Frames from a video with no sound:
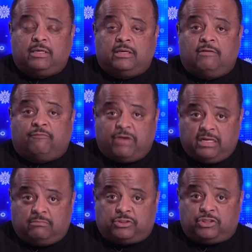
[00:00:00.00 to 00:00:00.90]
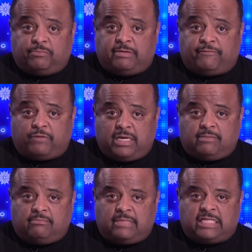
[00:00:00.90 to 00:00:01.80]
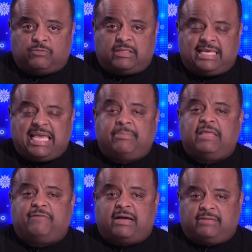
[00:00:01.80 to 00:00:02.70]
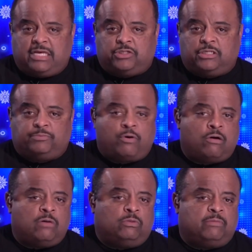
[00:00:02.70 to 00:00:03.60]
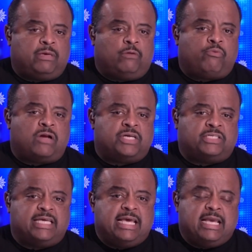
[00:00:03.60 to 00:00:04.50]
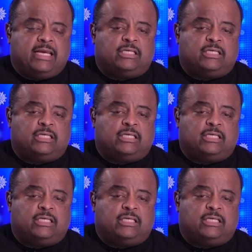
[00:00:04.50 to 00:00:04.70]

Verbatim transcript: Freedom should be free. That's why the Ebony Foundation has partnered with the Bail Project and is